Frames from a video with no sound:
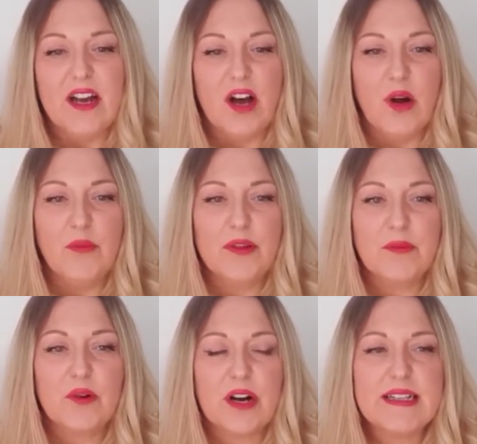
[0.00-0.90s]
But the
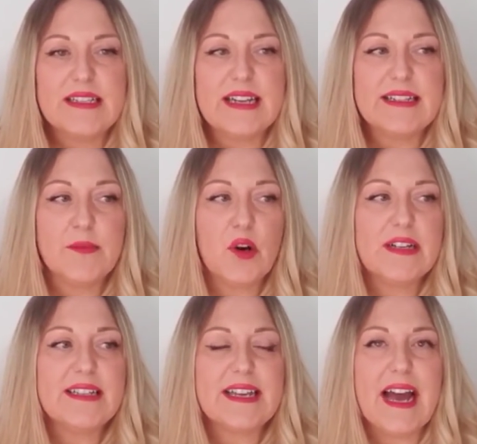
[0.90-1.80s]

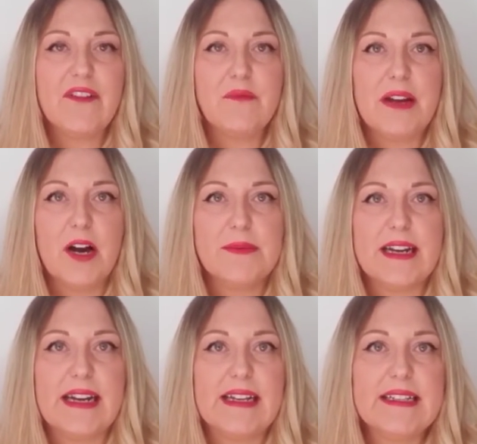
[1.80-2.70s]
prices have been
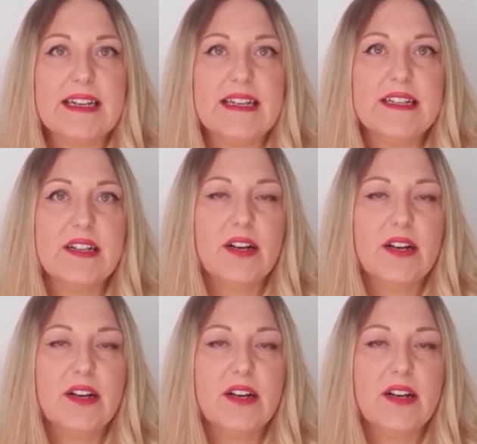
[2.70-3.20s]
updated.